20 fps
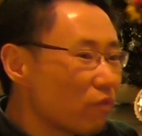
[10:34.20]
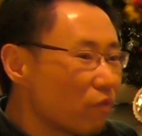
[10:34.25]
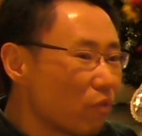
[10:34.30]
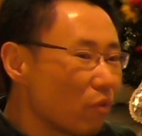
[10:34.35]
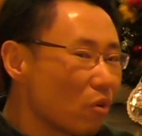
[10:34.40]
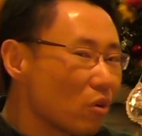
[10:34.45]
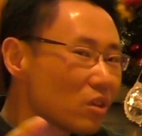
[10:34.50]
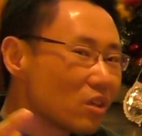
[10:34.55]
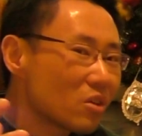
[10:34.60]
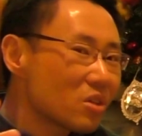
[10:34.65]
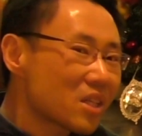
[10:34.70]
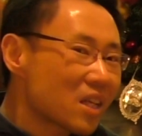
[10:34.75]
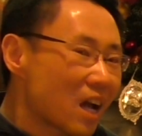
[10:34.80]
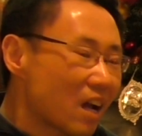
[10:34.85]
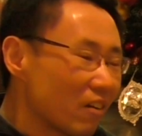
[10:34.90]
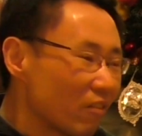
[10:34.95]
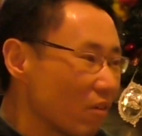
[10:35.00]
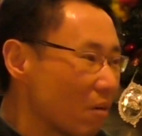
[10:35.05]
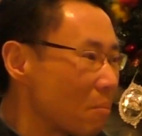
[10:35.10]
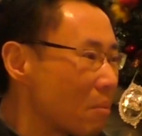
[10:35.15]
for those
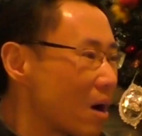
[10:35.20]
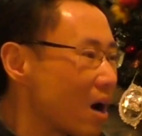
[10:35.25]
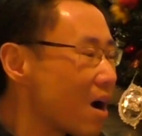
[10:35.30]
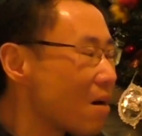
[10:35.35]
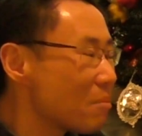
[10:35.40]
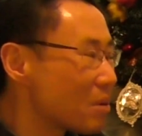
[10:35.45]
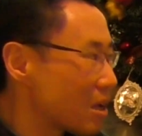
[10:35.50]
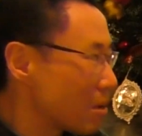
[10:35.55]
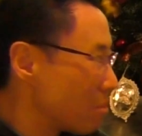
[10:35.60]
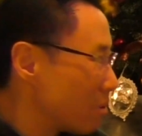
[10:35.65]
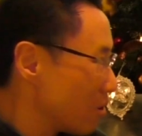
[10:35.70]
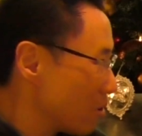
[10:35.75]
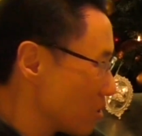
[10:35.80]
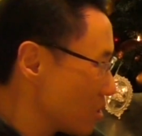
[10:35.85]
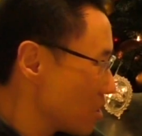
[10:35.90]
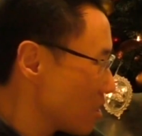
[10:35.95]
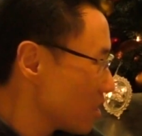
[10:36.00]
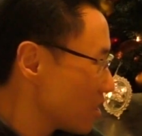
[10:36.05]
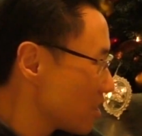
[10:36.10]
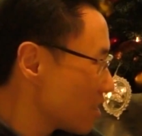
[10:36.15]
kind of a public
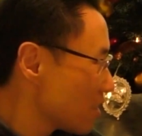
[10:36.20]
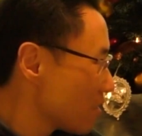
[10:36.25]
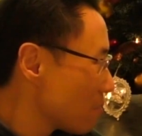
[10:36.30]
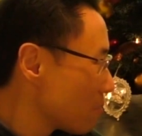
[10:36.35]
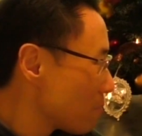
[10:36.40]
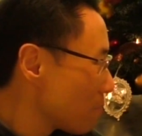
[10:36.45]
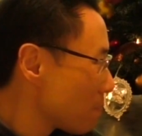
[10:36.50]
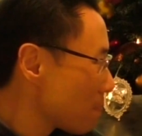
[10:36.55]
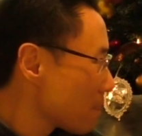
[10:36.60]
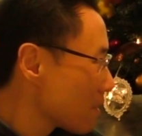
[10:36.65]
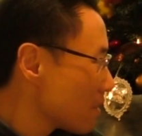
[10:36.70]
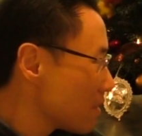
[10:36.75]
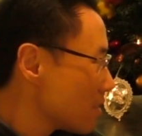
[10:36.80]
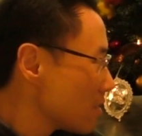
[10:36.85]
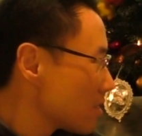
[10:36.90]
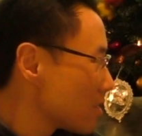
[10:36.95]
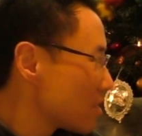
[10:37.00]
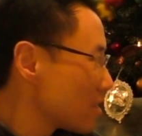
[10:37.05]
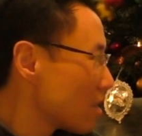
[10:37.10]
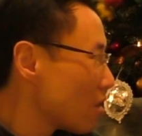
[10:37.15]
project,
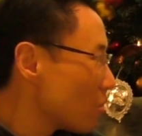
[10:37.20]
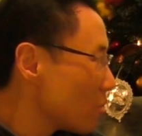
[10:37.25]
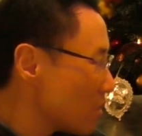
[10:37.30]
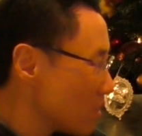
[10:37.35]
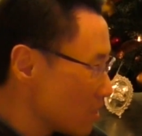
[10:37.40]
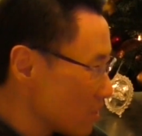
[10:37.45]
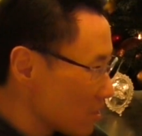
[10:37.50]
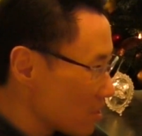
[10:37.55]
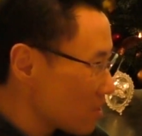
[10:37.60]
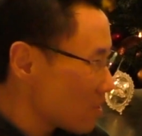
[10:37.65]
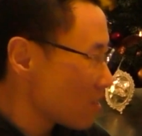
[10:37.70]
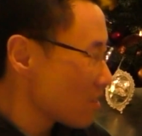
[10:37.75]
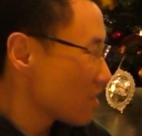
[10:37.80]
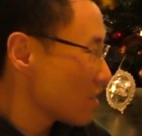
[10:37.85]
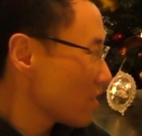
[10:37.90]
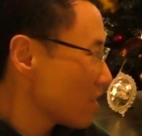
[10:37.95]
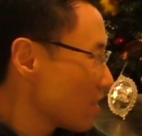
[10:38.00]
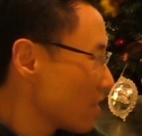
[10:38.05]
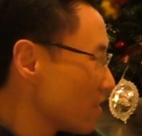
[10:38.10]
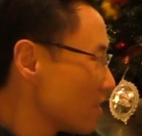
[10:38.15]

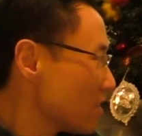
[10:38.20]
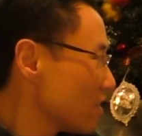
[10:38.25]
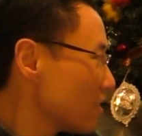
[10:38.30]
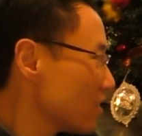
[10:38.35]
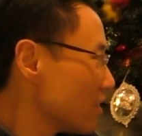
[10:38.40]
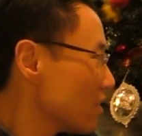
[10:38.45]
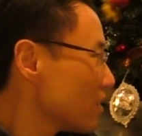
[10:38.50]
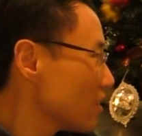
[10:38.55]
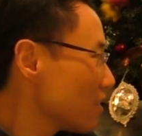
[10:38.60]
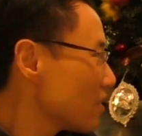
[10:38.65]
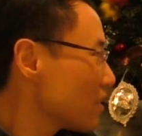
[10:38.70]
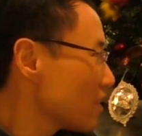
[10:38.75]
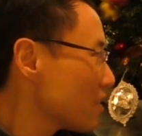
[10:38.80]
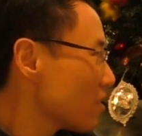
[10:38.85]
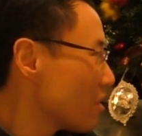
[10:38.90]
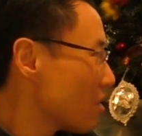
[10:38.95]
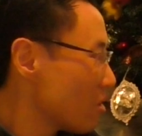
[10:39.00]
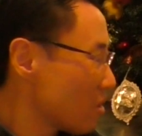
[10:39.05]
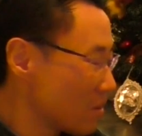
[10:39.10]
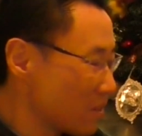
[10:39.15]
thousands and uh,
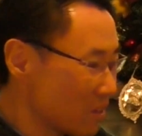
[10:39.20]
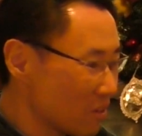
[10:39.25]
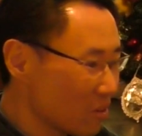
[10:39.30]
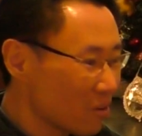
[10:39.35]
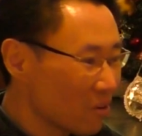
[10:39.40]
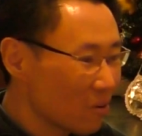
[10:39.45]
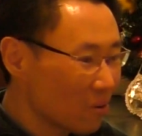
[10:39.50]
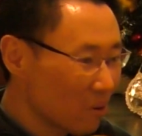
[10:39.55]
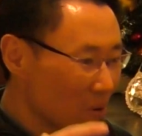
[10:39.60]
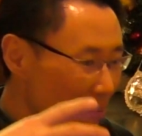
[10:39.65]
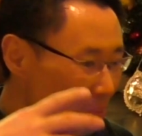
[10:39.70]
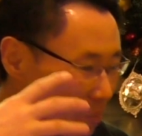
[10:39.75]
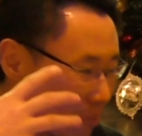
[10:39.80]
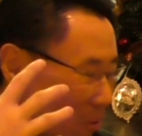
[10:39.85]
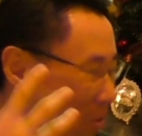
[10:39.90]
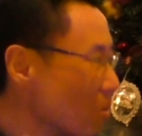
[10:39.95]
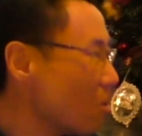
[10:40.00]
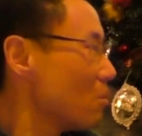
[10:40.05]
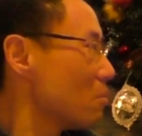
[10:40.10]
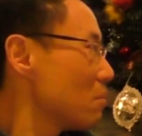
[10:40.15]
on, or
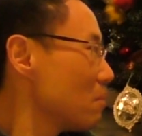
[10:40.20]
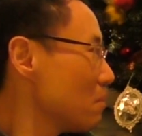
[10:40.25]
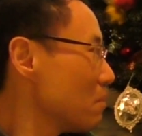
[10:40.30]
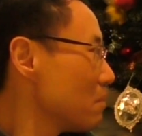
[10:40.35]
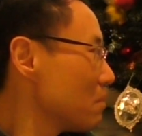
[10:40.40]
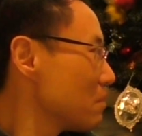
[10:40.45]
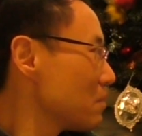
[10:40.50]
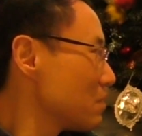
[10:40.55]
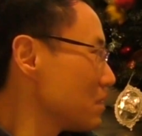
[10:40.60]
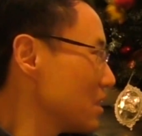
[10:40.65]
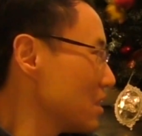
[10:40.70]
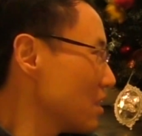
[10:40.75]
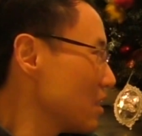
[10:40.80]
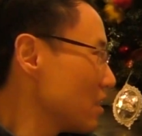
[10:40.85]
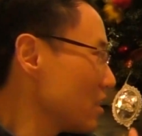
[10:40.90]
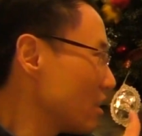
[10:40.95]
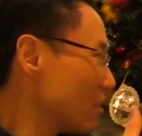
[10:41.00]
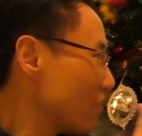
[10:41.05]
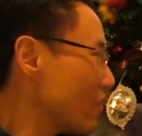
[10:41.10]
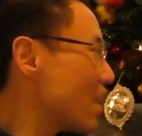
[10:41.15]
more the
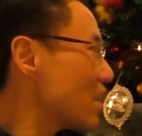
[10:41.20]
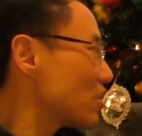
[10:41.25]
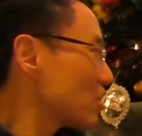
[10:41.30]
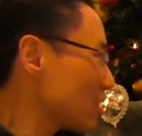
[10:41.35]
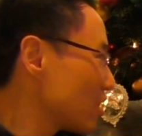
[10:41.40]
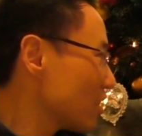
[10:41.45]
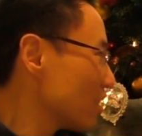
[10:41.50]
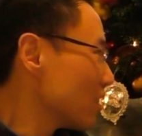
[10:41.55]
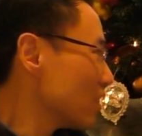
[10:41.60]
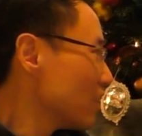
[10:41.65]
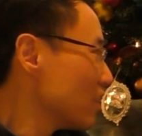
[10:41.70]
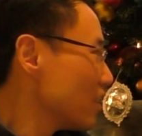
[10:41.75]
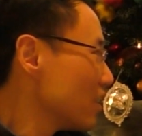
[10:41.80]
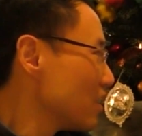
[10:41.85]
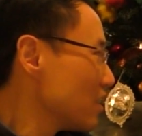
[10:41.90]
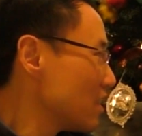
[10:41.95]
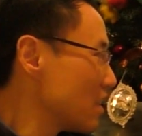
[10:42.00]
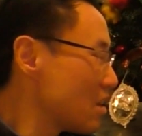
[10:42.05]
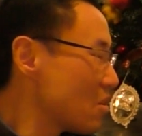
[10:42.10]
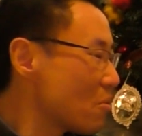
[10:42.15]
investor,
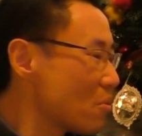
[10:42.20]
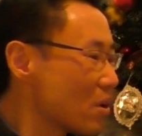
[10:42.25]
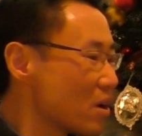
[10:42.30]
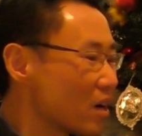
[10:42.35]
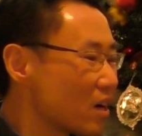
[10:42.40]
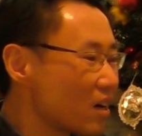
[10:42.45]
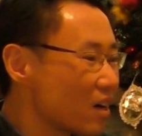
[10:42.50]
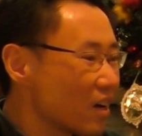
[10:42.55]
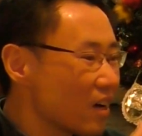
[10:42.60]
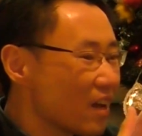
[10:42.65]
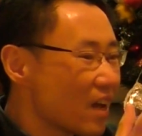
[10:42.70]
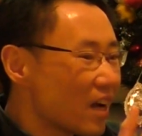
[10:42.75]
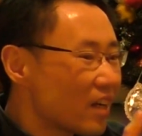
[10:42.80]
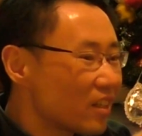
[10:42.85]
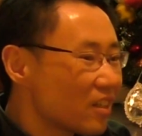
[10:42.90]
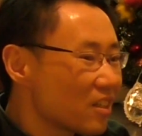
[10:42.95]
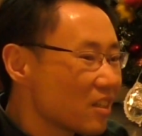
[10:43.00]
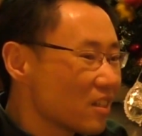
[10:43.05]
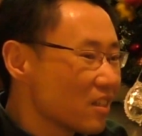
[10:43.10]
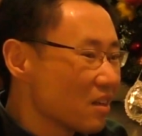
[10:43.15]
yeah. They will
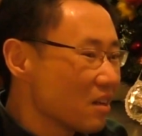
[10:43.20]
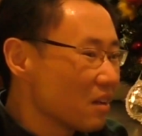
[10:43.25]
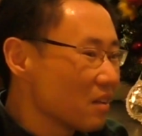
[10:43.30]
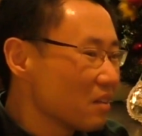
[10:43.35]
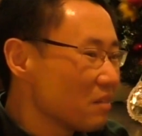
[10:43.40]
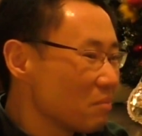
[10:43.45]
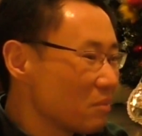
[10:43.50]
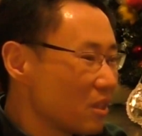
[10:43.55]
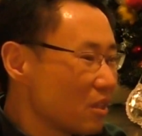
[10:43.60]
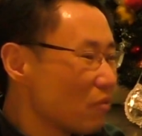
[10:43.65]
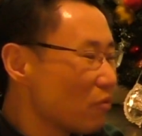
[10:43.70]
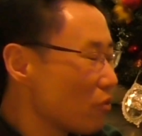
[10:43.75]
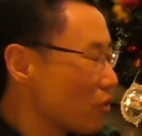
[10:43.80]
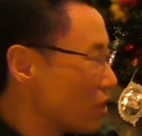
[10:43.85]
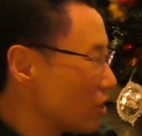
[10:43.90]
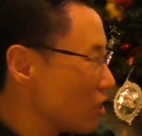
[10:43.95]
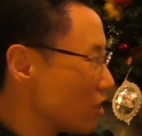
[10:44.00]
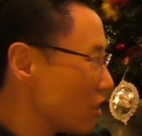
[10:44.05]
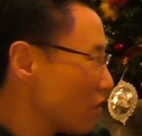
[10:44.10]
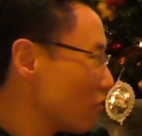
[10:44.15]
collect the
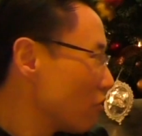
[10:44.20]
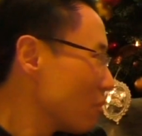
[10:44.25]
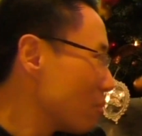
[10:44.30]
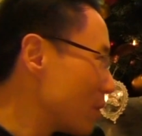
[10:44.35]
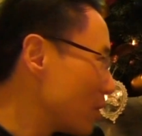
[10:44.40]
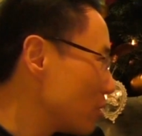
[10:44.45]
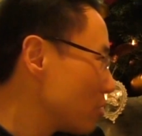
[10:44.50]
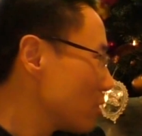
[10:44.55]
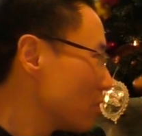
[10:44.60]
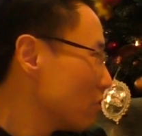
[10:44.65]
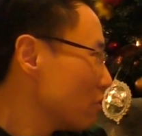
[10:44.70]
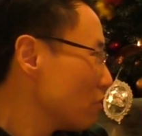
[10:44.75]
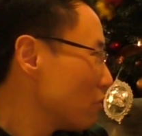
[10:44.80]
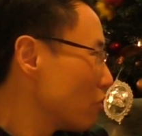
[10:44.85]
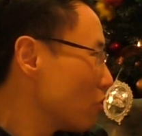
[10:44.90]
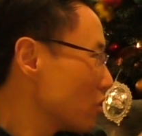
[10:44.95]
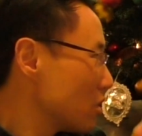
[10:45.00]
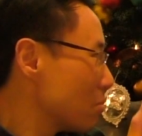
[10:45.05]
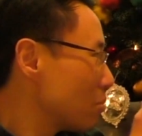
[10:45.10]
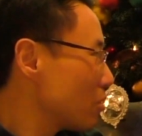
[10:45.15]
different information
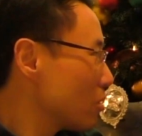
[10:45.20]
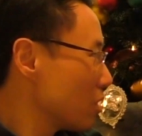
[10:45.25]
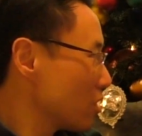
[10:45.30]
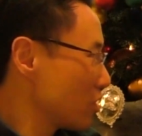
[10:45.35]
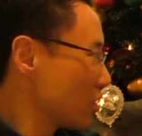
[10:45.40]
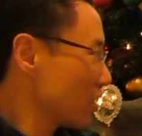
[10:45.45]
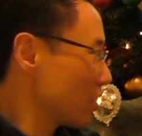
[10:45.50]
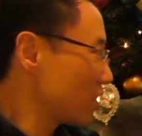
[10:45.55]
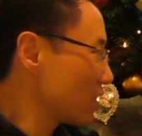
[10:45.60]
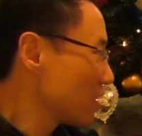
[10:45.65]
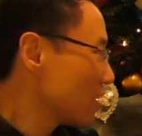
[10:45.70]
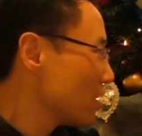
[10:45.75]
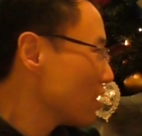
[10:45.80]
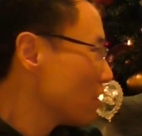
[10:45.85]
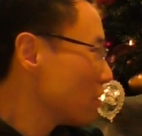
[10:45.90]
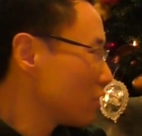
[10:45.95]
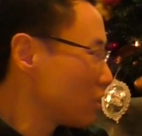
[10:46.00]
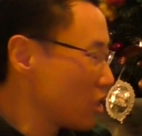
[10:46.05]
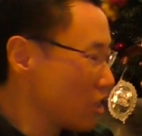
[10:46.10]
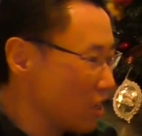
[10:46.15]
for the project
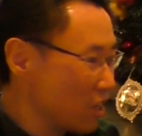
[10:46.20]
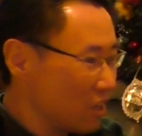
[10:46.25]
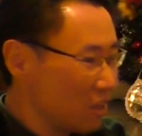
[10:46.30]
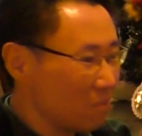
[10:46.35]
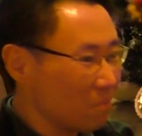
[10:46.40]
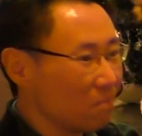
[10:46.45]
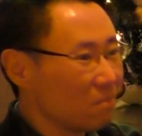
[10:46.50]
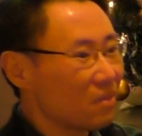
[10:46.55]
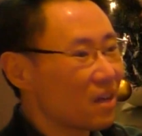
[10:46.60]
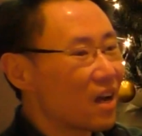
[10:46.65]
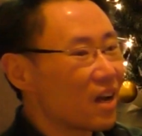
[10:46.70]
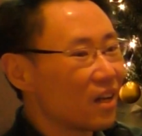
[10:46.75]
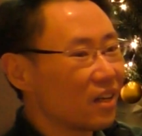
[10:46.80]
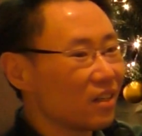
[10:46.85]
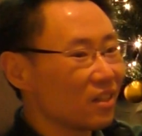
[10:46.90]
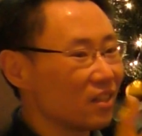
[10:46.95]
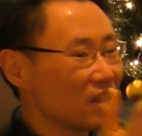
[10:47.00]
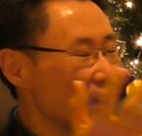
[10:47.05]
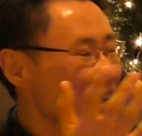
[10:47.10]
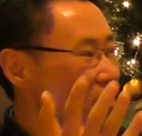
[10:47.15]
team and
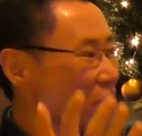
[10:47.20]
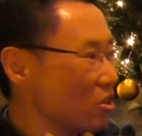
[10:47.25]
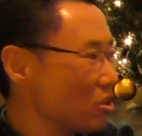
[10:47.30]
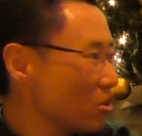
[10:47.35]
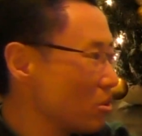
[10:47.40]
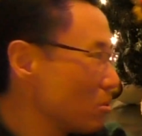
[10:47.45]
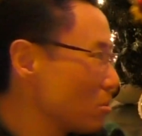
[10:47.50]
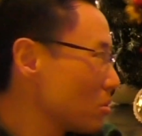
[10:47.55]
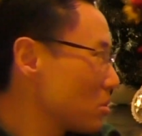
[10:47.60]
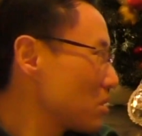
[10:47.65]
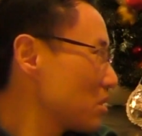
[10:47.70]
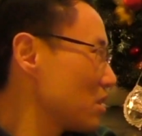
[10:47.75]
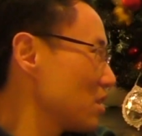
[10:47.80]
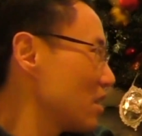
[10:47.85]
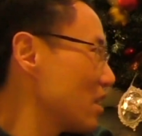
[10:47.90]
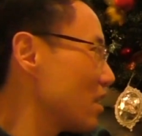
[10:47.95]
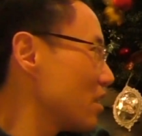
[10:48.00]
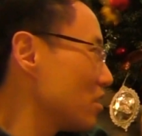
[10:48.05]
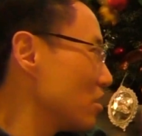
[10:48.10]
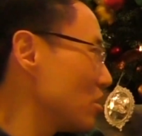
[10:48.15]
their news,
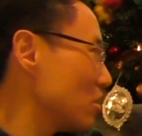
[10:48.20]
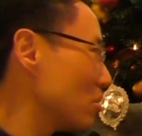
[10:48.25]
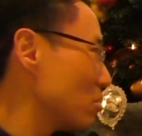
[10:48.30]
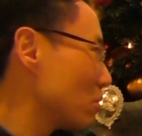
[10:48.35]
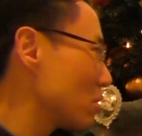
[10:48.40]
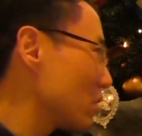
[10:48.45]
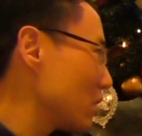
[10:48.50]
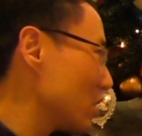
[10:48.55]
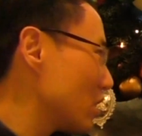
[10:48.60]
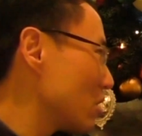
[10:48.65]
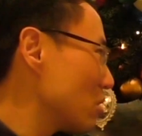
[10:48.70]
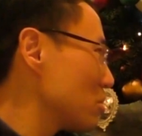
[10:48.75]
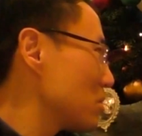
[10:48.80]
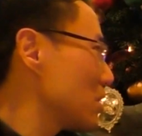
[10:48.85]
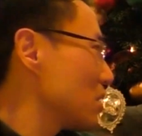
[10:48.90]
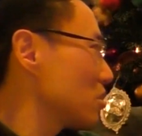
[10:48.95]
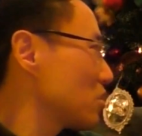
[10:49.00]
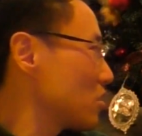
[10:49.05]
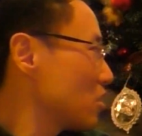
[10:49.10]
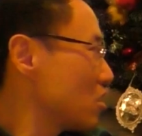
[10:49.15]
their new
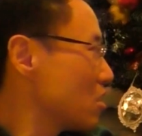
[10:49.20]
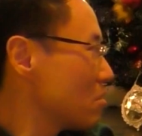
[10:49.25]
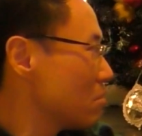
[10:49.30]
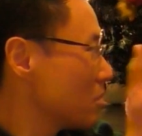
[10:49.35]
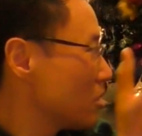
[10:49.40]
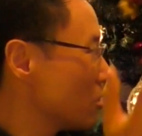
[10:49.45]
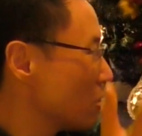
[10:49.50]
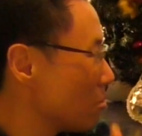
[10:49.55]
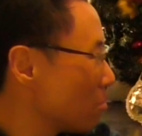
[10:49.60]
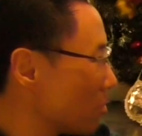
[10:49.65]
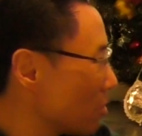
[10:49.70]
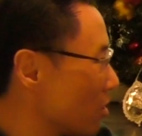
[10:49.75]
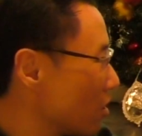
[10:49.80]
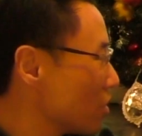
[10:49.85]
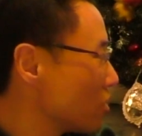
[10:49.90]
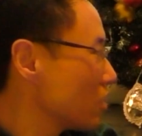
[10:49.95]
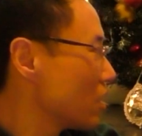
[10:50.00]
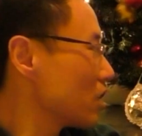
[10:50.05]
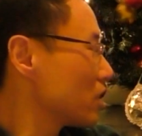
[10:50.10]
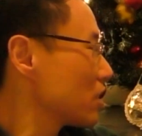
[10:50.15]
ecosystem, new
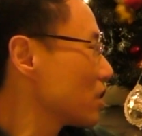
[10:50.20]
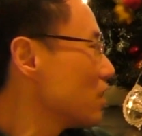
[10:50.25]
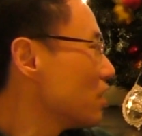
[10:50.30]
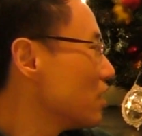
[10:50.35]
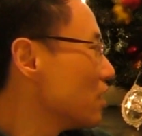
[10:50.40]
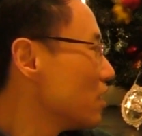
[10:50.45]
project.